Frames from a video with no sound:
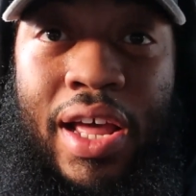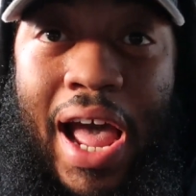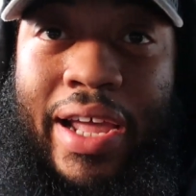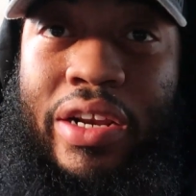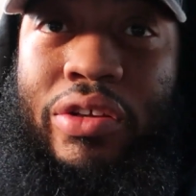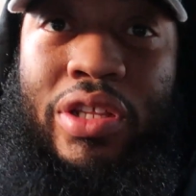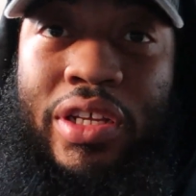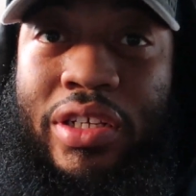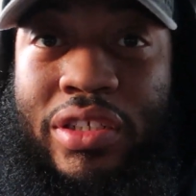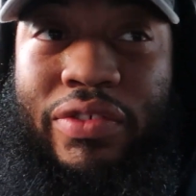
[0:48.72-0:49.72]
I can do
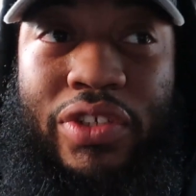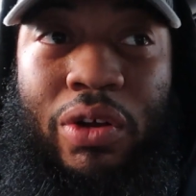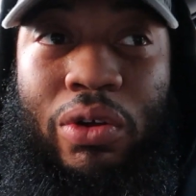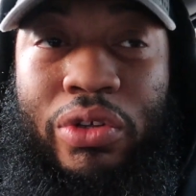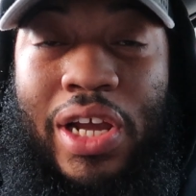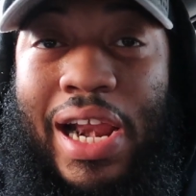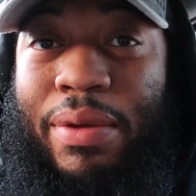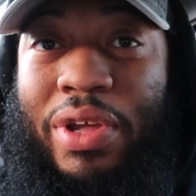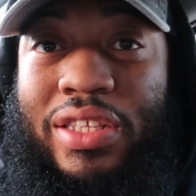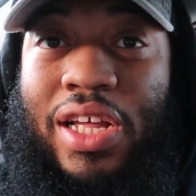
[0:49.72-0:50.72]
this. If so, you gotta
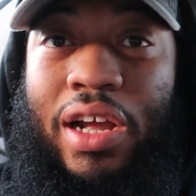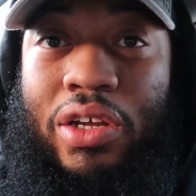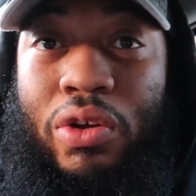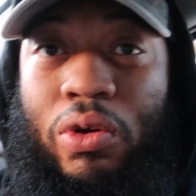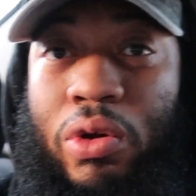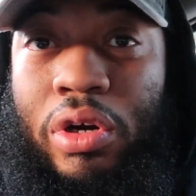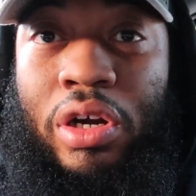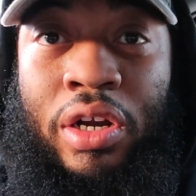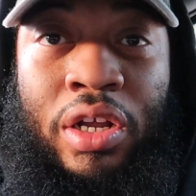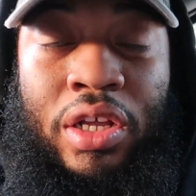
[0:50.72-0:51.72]
give me a taco
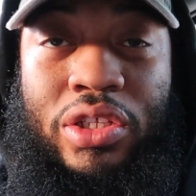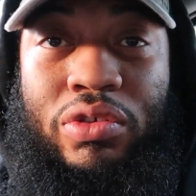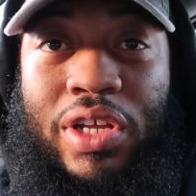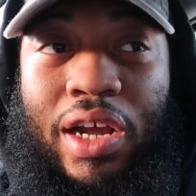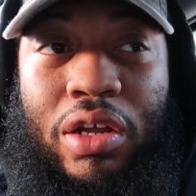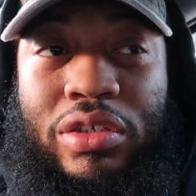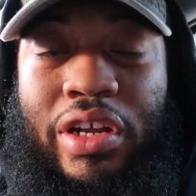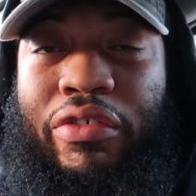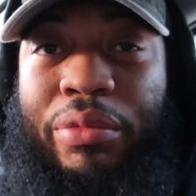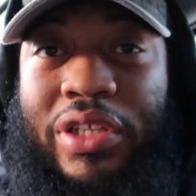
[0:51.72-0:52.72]
or two tacos,
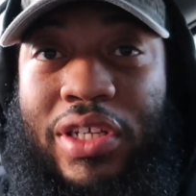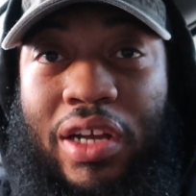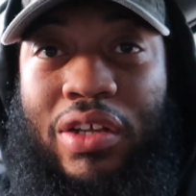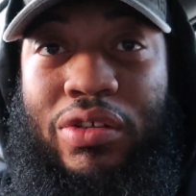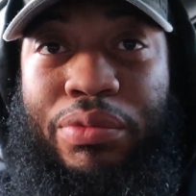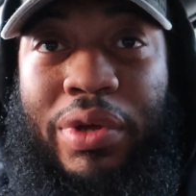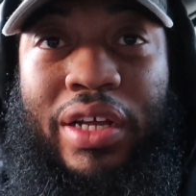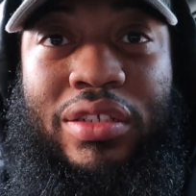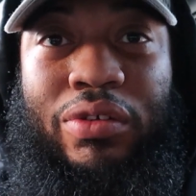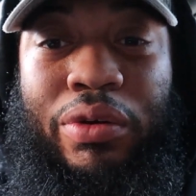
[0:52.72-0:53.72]
however many tacos we
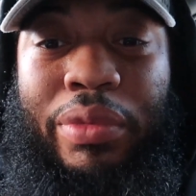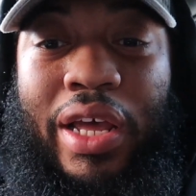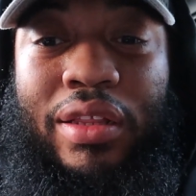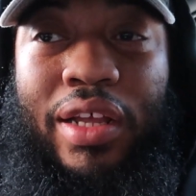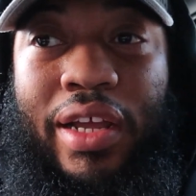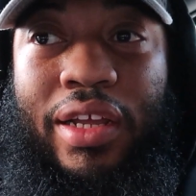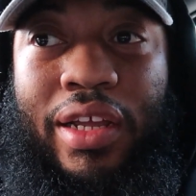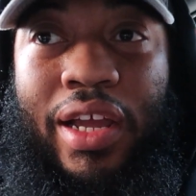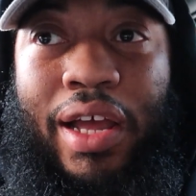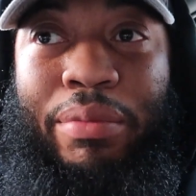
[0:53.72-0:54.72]
bet. So we're betting like,
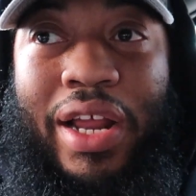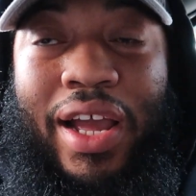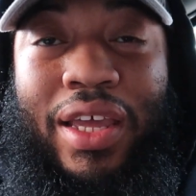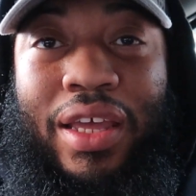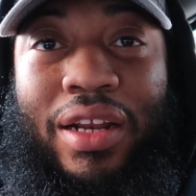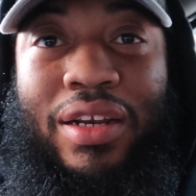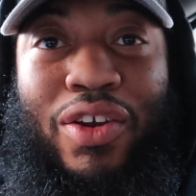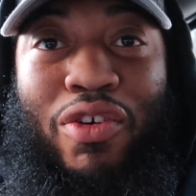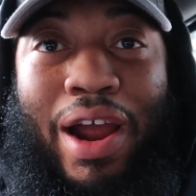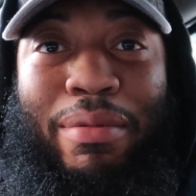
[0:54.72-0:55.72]
yeah, I bet I can
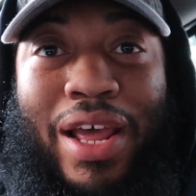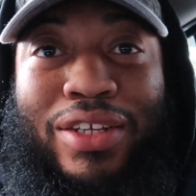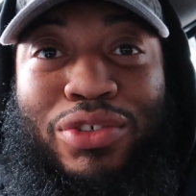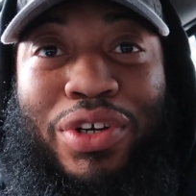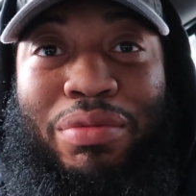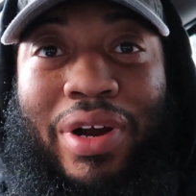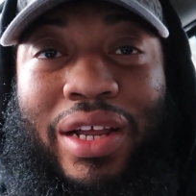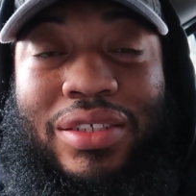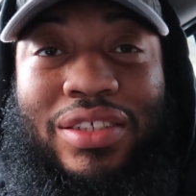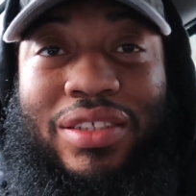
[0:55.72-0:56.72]
grab that tree
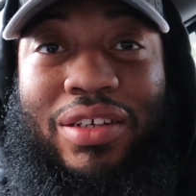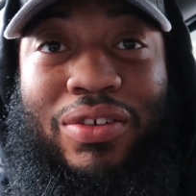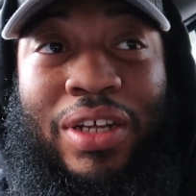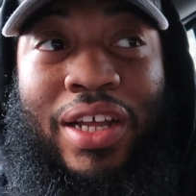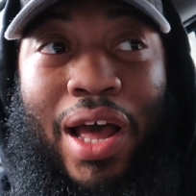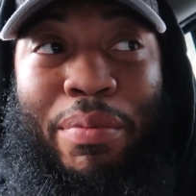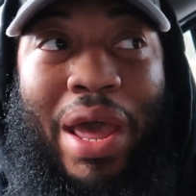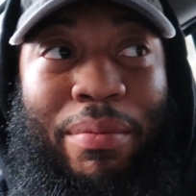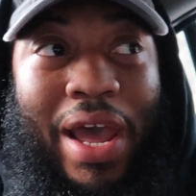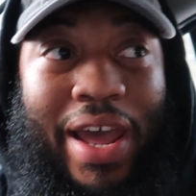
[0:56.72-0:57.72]
branch. So I
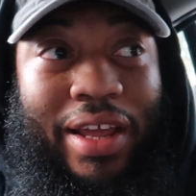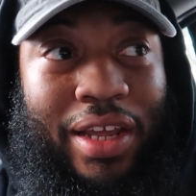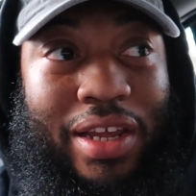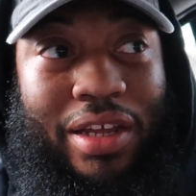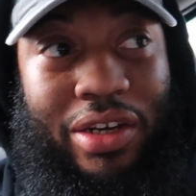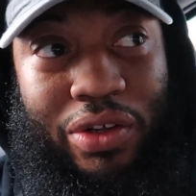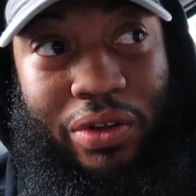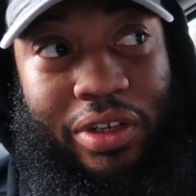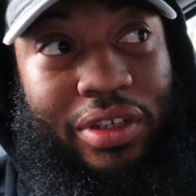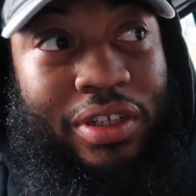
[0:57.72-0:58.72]
bet Matt, he couldn't
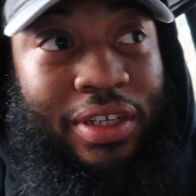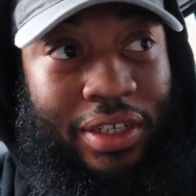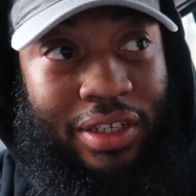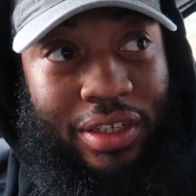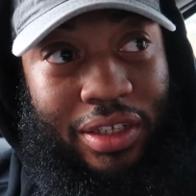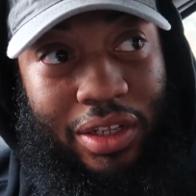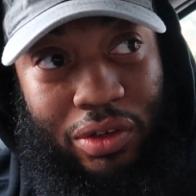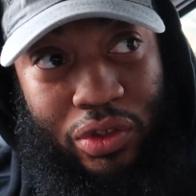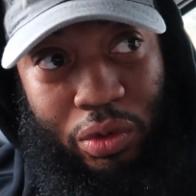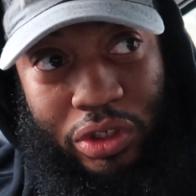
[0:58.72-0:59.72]
do it
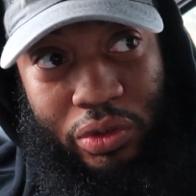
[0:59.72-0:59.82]
long story